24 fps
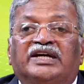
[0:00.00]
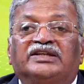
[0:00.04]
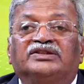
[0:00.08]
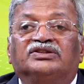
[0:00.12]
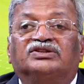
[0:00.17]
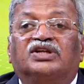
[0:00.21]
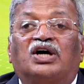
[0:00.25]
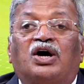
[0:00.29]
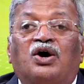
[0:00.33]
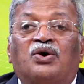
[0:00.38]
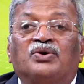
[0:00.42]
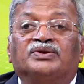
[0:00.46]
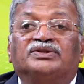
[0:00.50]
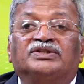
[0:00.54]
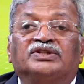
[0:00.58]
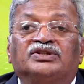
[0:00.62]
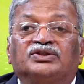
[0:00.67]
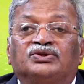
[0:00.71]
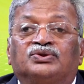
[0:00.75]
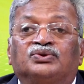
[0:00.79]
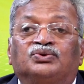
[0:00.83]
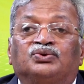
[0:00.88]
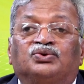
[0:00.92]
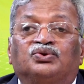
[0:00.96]

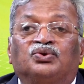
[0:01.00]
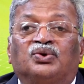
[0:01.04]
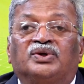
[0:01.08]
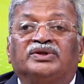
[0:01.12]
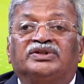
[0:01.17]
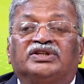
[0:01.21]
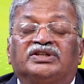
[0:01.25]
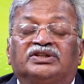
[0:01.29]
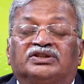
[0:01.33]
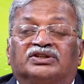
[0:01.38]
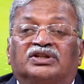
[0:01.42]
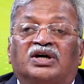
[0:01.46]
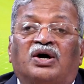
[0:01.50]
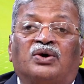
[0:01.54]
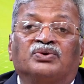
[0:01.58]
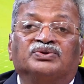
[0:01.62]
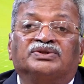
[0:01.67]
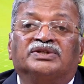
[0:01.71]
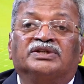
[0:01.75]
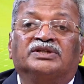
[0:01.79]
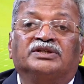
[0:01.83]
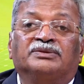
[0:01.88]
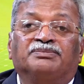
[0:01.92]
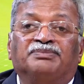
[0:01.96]
10,000 to
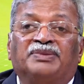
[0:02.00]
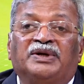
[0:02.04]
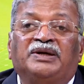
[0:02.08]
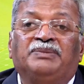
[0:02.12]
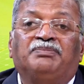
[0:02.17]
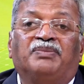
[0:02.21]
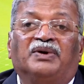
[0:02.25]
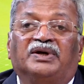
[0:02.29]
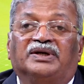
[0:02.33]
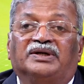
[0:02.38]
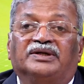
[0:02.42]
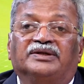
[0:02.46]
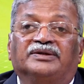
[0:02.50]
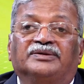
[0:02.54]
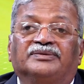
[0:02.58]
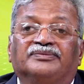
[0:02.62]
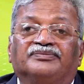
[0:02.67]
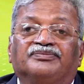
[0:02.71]
20,000 people,